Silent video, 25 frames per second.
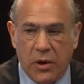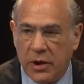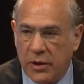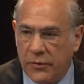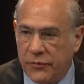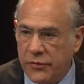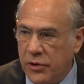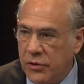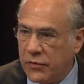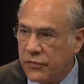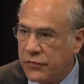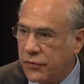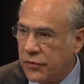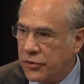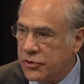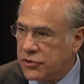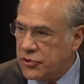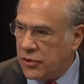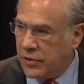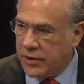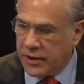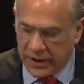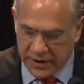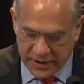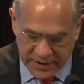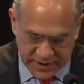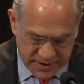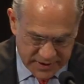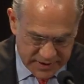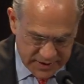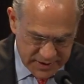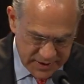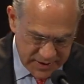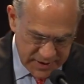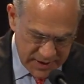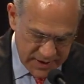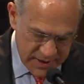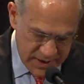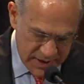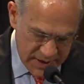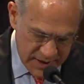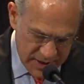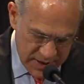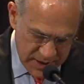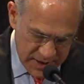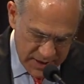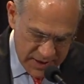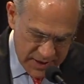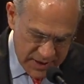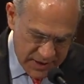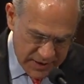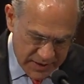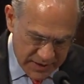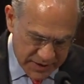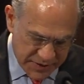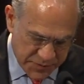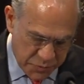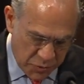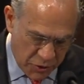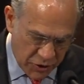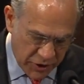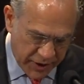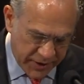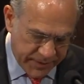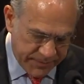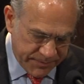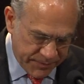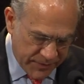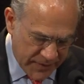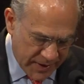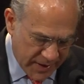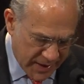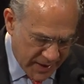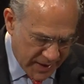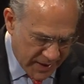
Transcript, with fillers: all of you for joining us this morning.